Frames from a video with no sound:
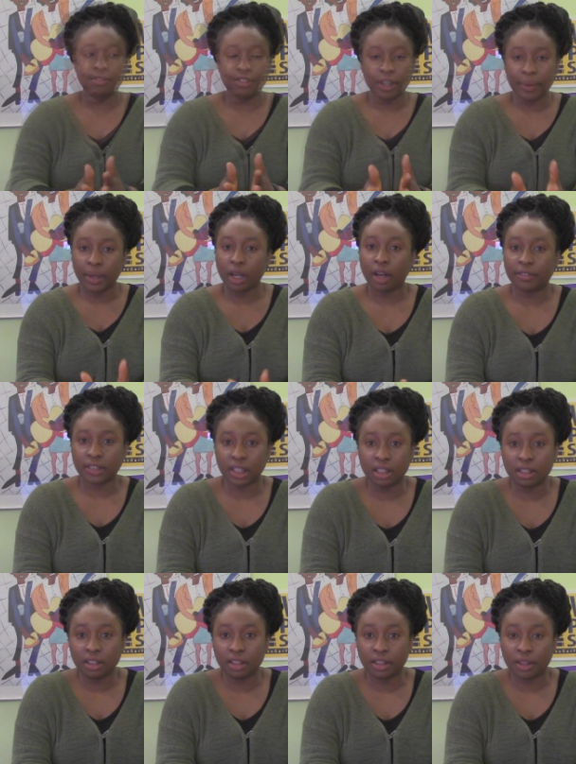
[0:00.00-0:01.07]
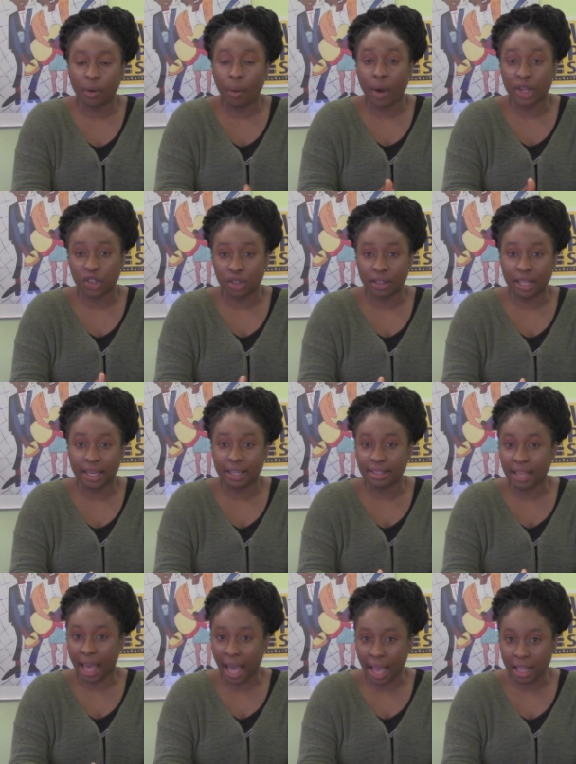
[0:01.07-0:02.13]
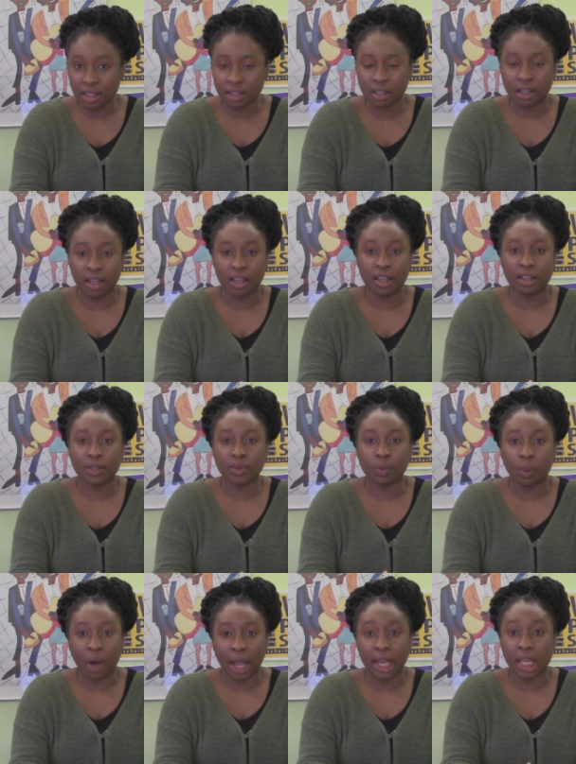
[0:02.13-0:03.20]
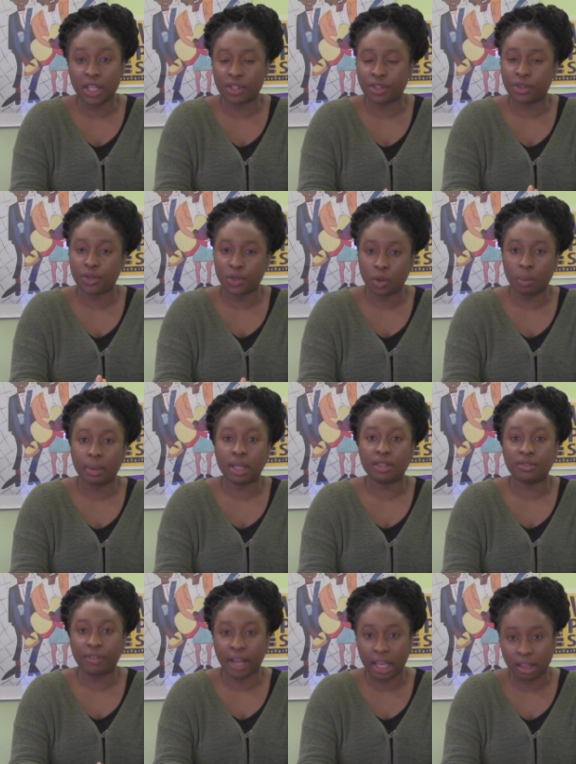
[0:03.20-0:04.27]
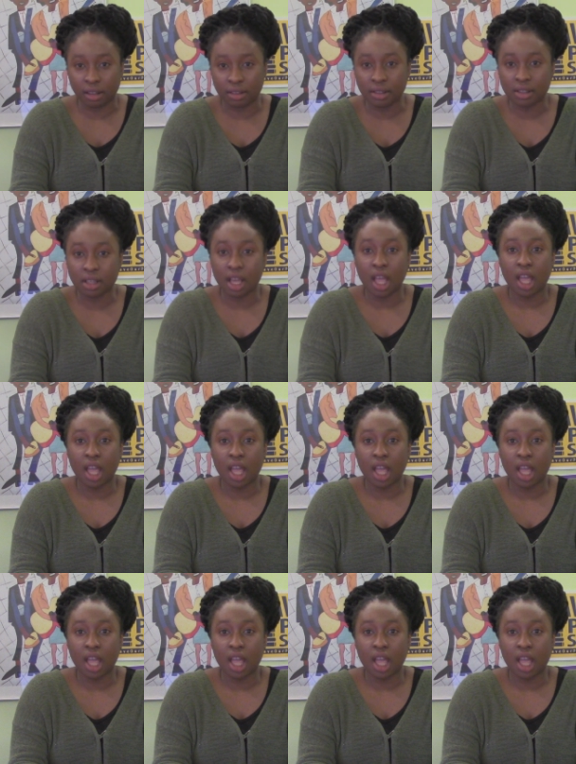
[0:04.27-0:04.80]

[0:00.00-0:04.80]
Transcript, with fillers: Very often, the question that is asked is why is there so much violence